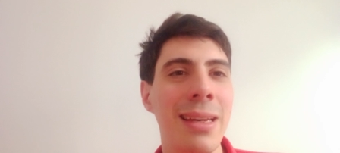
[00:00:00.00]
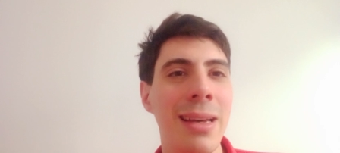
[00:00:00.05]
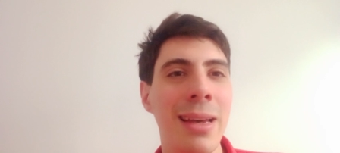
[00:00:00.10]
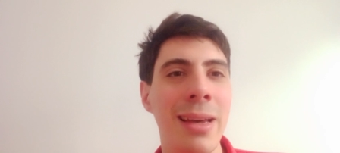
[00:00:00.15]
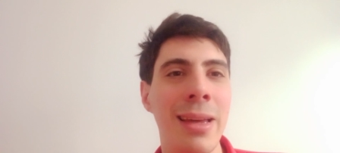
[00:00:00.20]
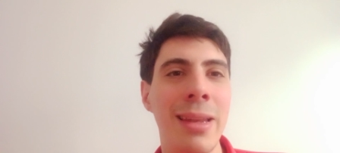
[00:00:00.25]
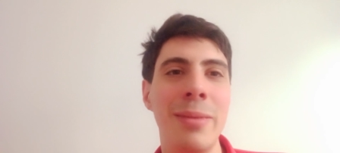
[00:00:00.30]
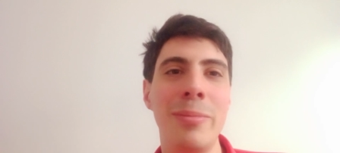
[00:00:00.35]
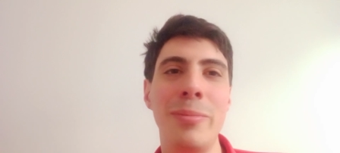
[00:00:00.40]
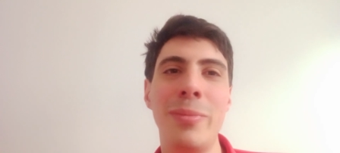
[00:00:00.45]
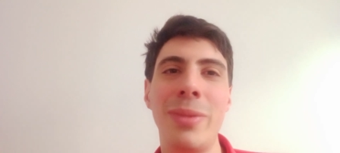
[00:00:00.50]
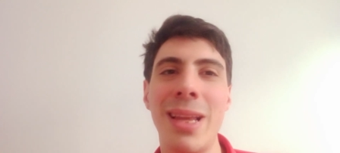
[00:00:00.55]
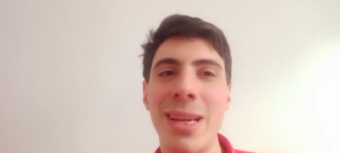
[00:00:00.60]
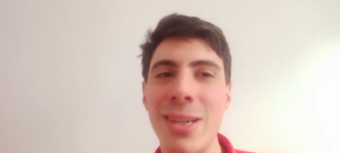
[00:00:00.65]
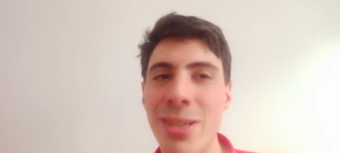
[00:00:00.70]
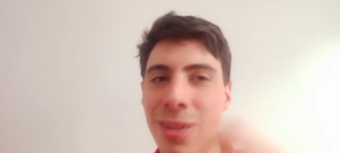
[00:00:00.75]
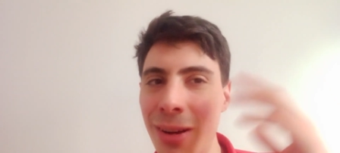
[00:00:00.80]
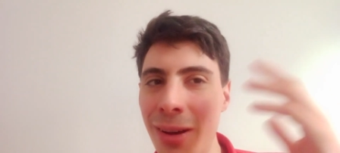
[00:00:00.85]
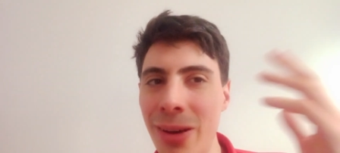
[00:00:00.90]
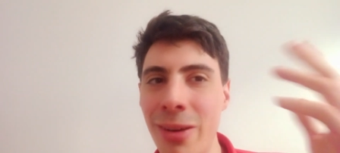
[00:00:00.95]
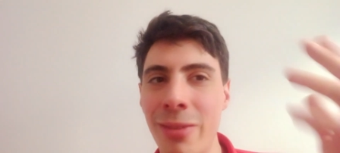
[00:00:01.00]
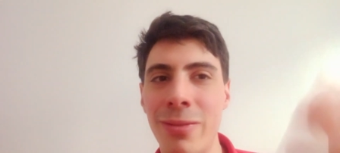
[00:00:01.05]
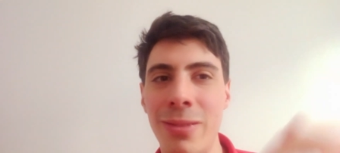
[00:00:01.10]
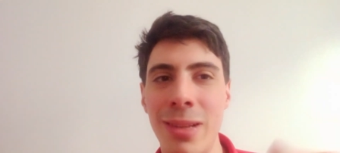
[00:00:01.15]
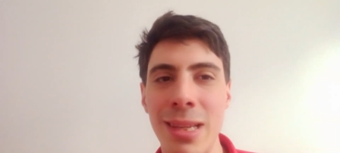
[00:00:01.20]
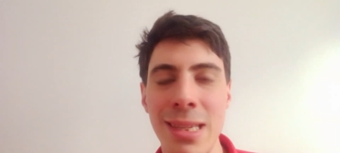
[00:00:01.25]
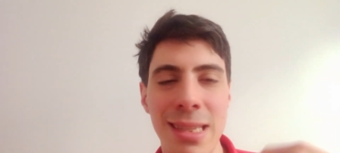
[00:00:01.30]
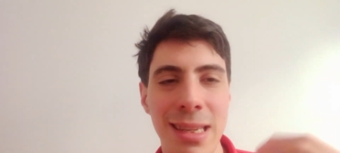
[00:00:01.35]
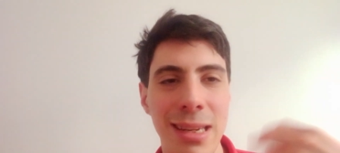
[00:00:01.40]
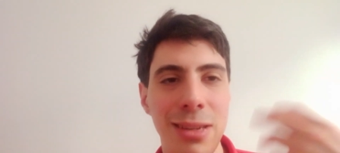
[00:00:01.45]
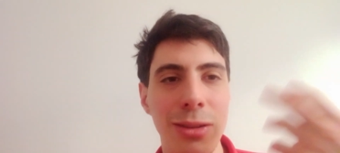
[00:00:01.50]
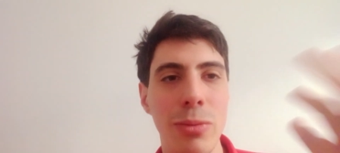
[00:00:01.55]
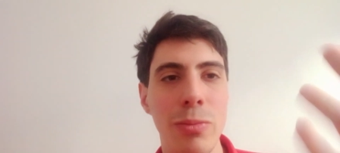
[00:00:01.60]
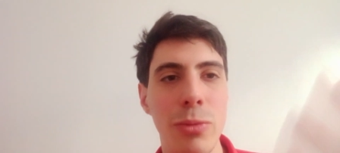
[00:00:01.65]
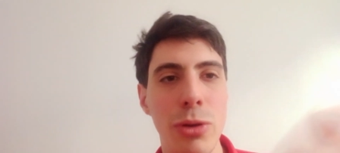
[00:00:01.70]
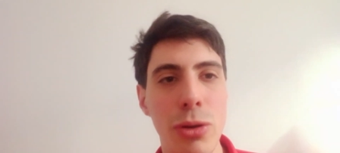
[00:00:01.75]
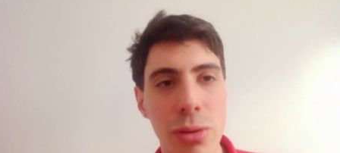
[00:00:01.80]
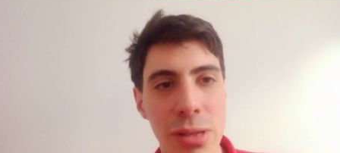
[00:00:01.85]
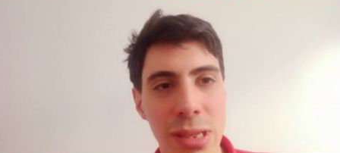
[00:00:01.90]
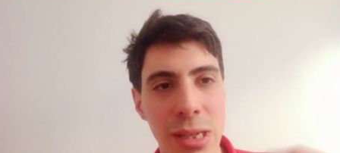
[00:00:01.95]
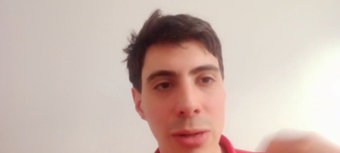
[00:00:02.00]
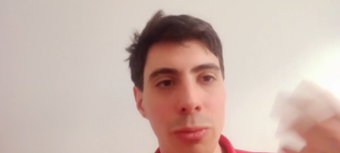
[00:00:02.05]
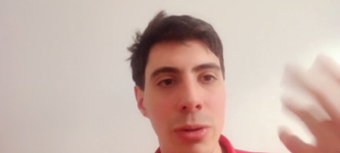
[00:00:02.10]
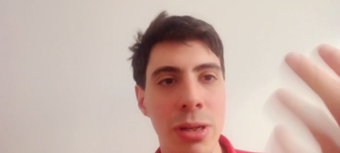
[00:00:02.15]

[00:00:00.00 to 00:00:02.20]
and pleasure of listening to music,